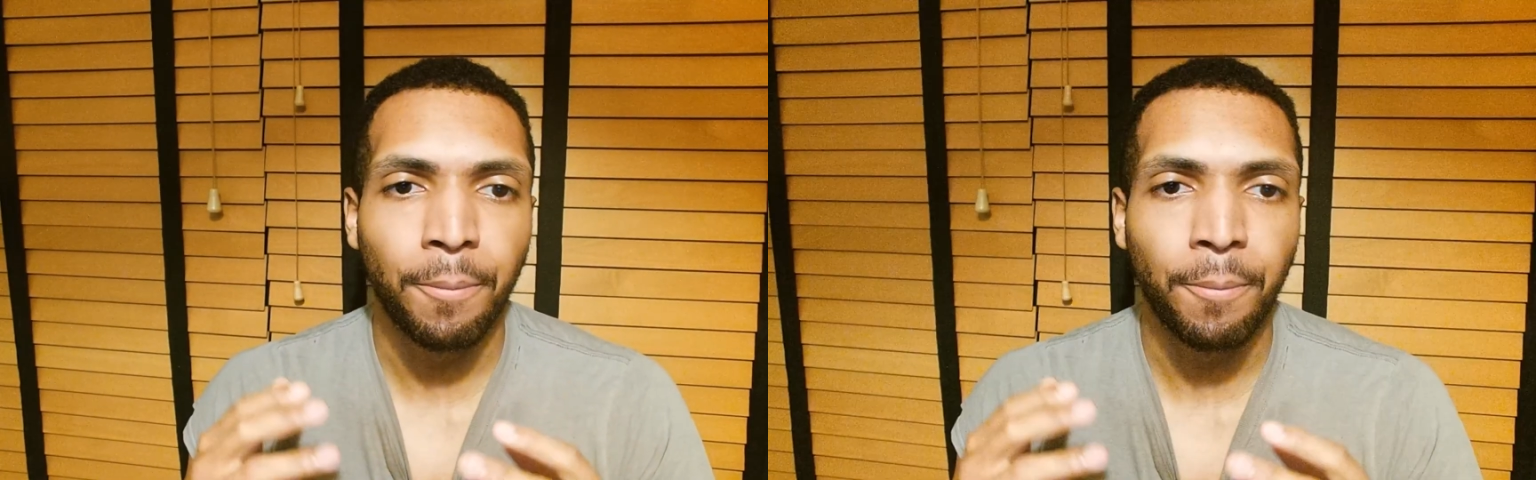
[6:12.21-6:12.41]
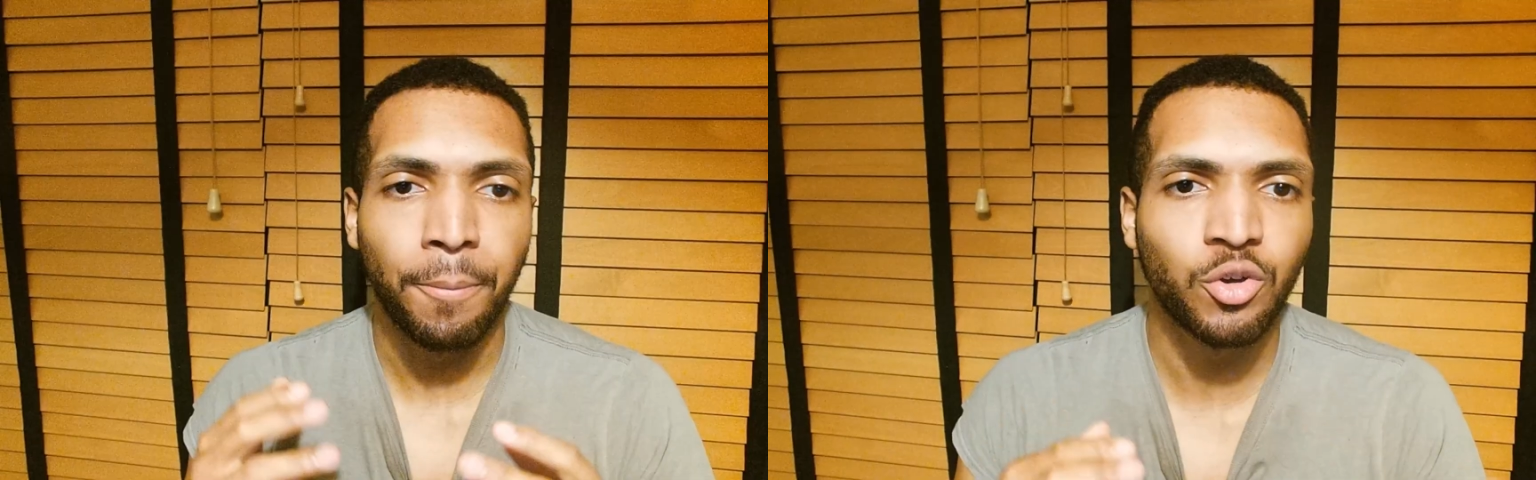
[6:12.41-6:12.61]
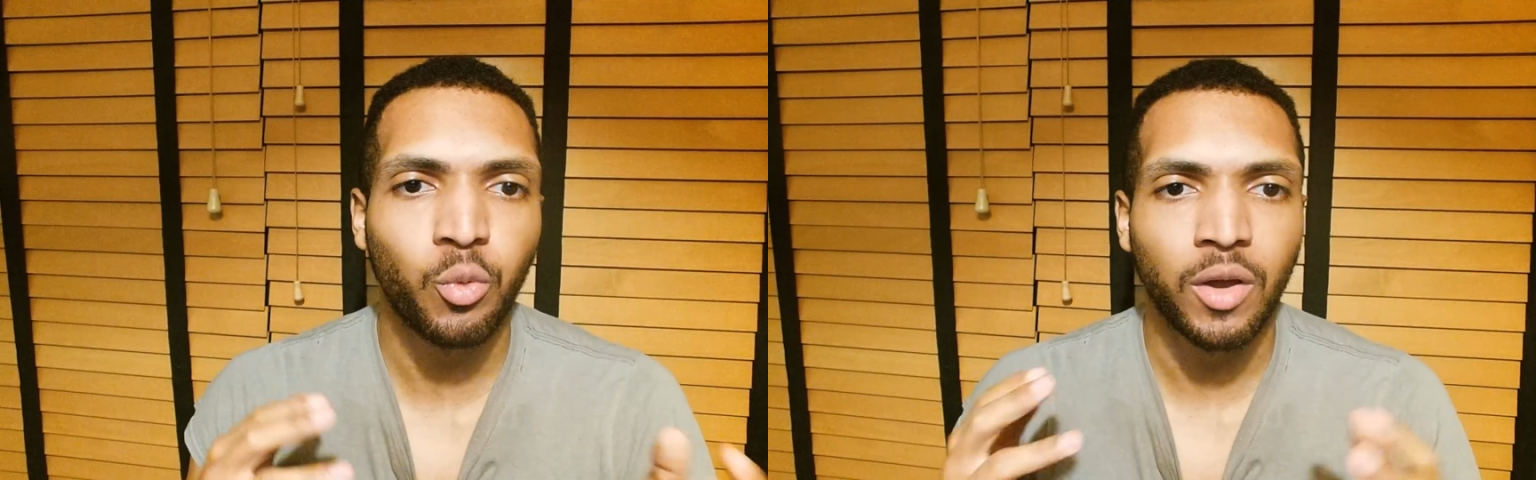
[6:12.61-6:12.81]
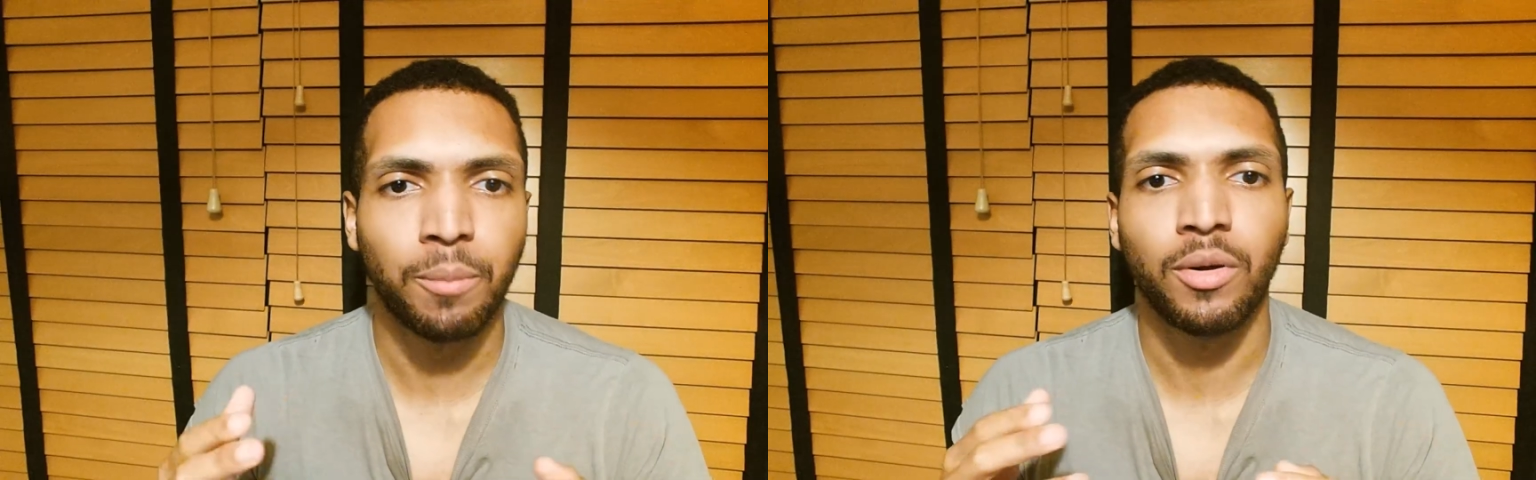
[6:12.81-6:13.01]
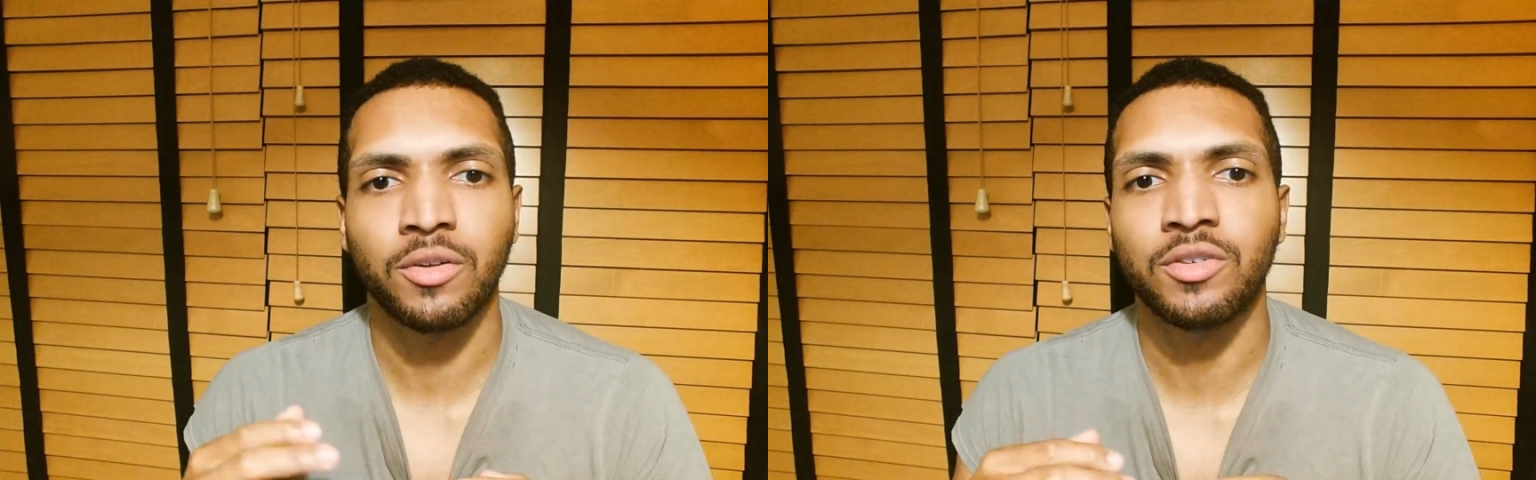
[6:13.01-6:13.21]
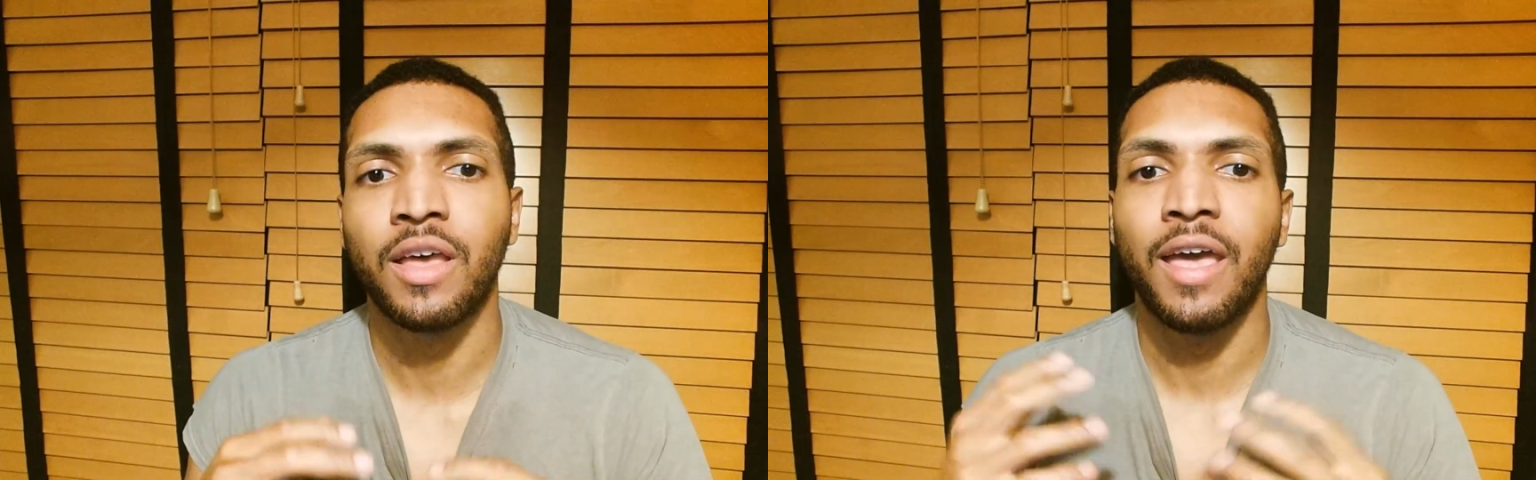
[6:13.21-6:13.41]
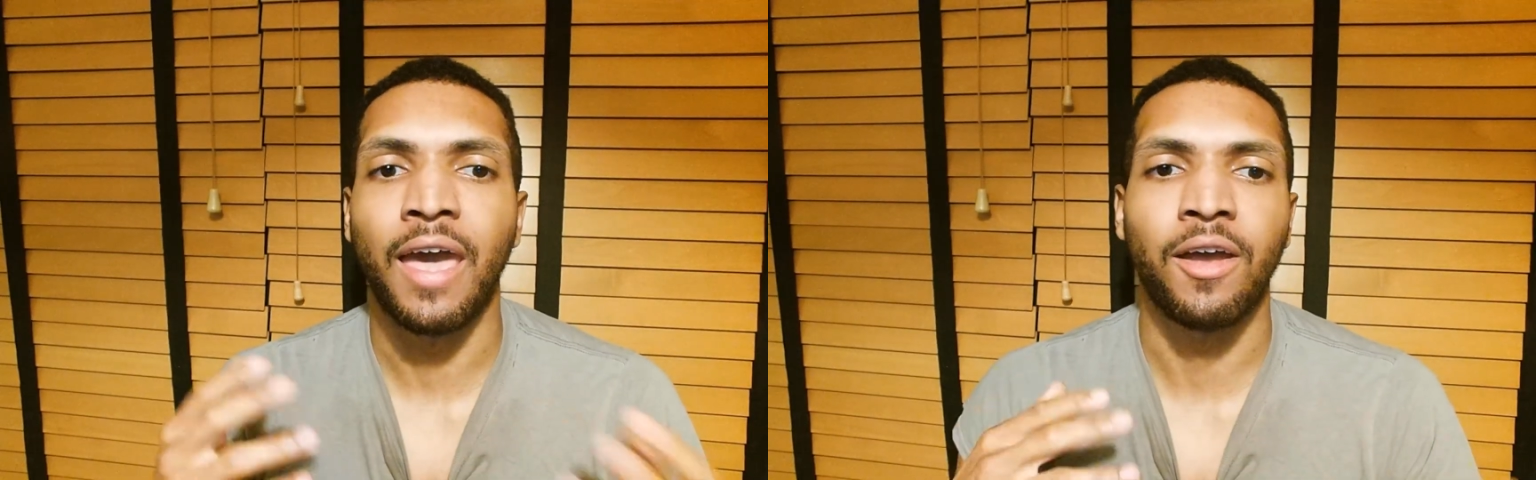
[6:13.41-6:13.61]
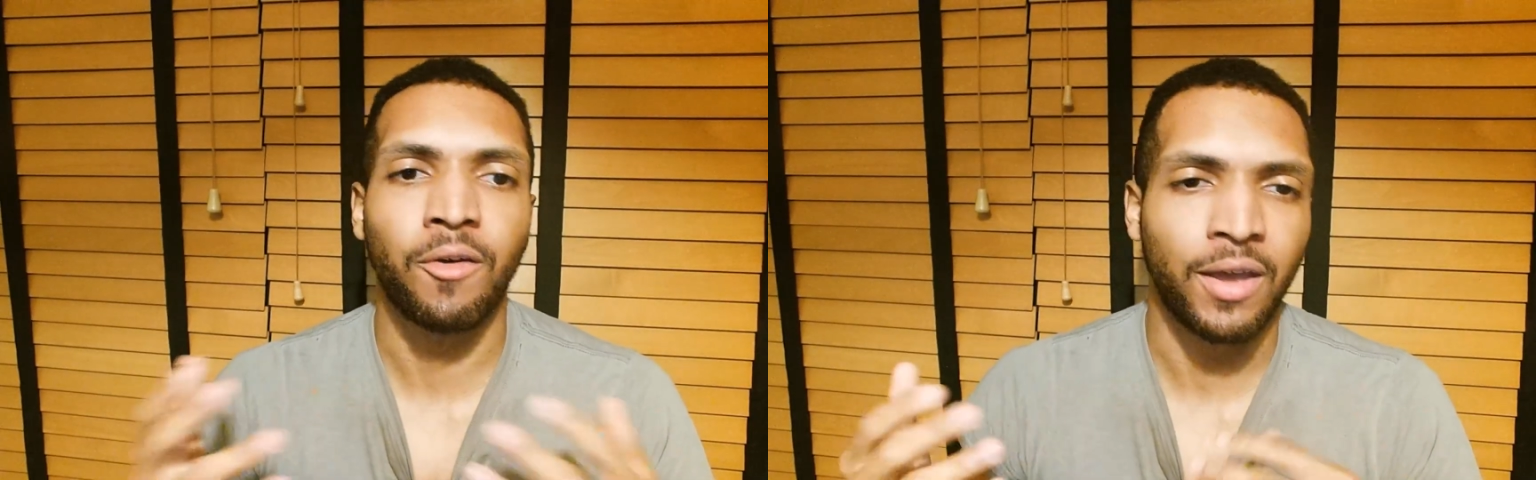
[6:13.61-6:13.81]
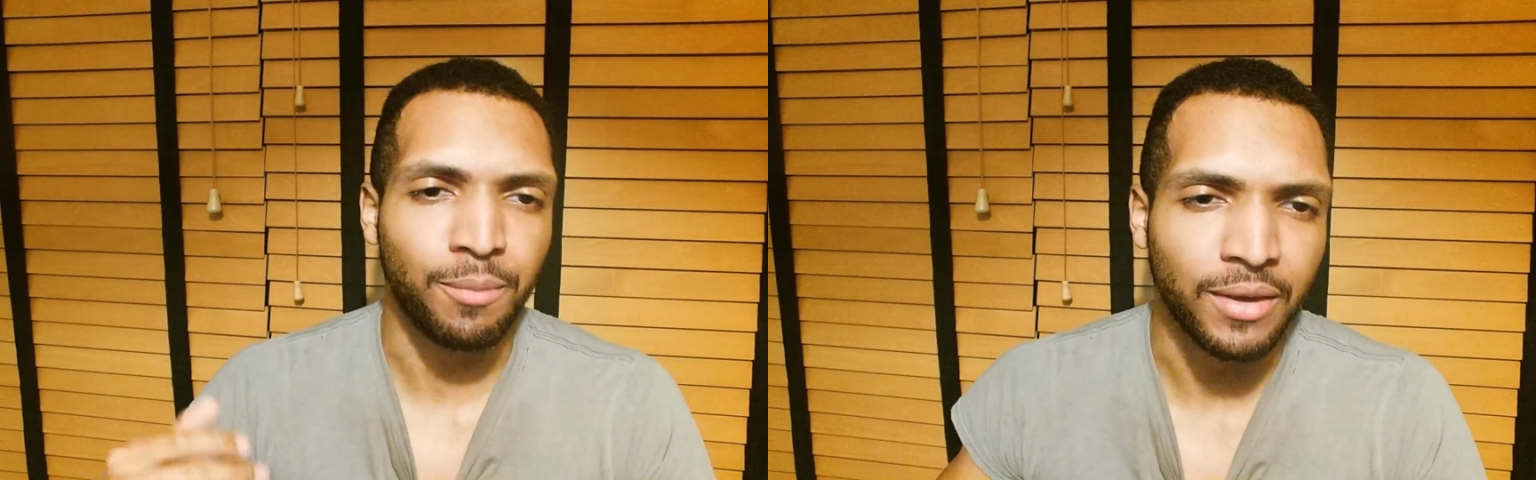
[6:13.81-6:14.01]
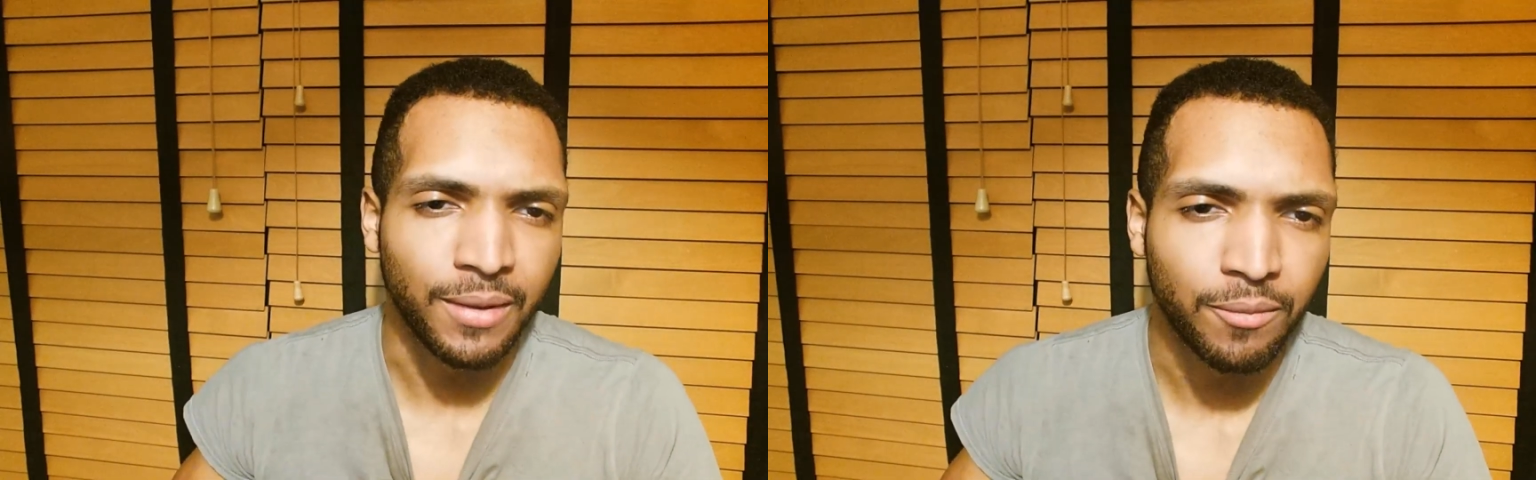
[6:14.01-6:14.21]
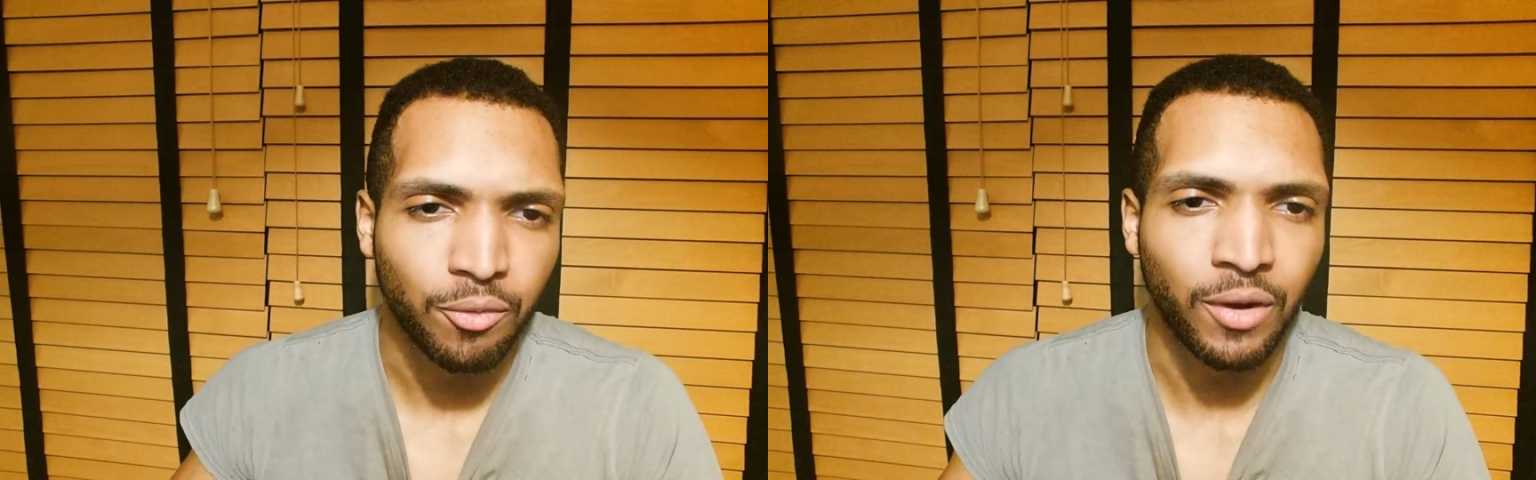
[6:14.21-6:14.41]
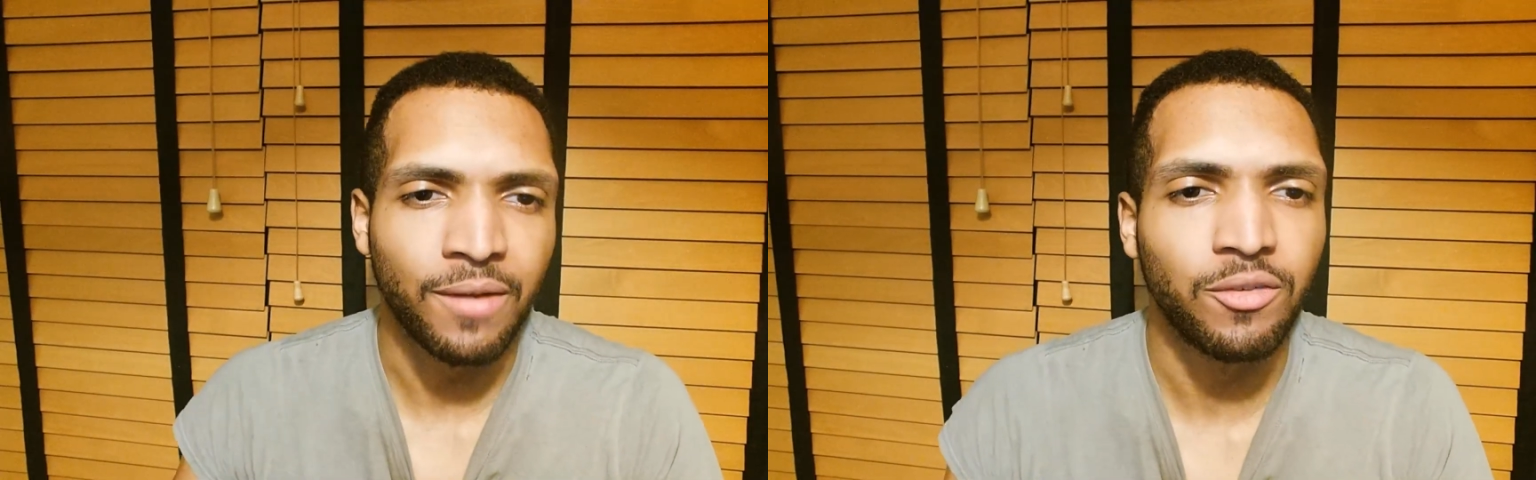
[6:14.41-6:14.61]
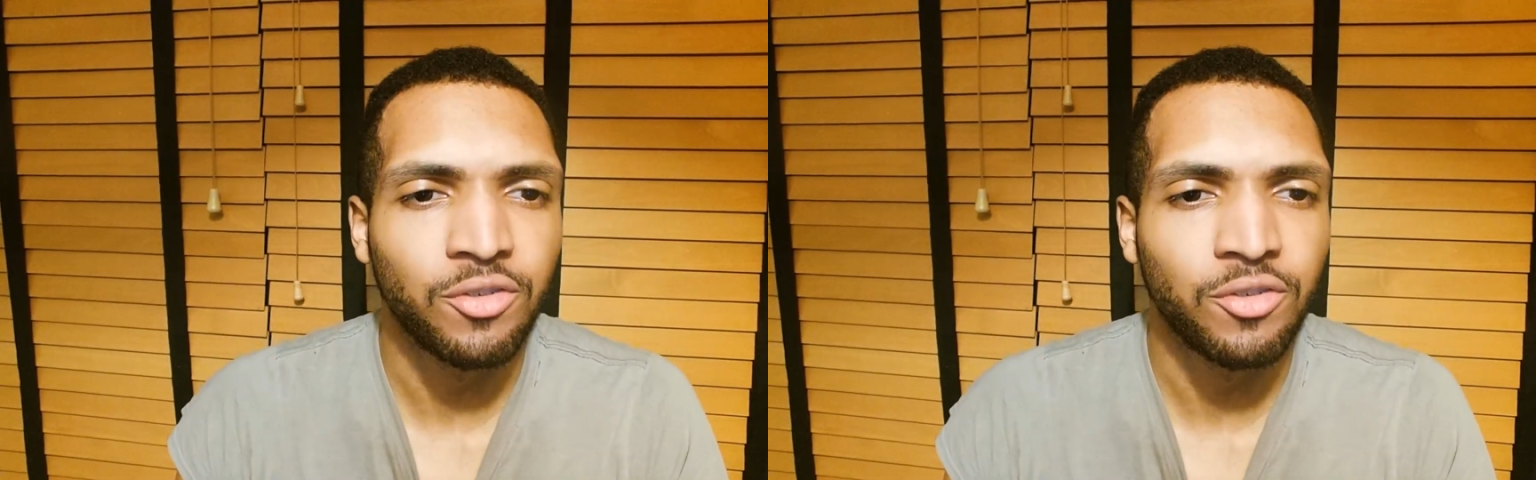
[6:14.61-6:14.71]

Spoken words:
plus QuickBooks ARAP, right?